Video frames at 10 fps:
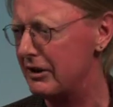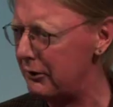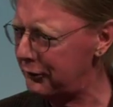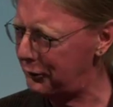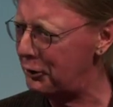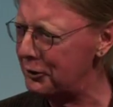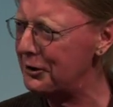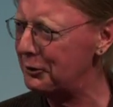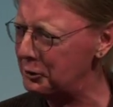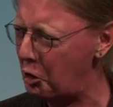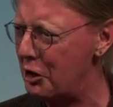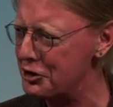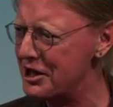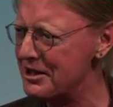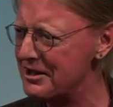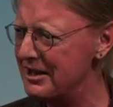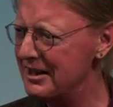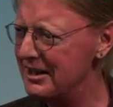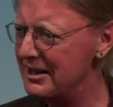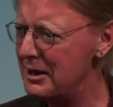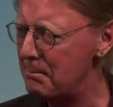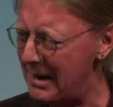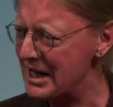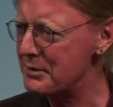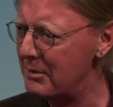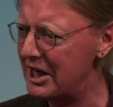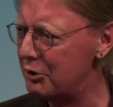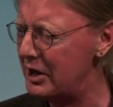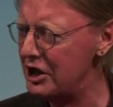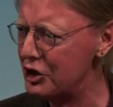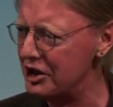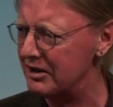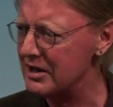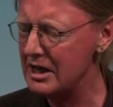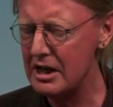the third largest mass migration.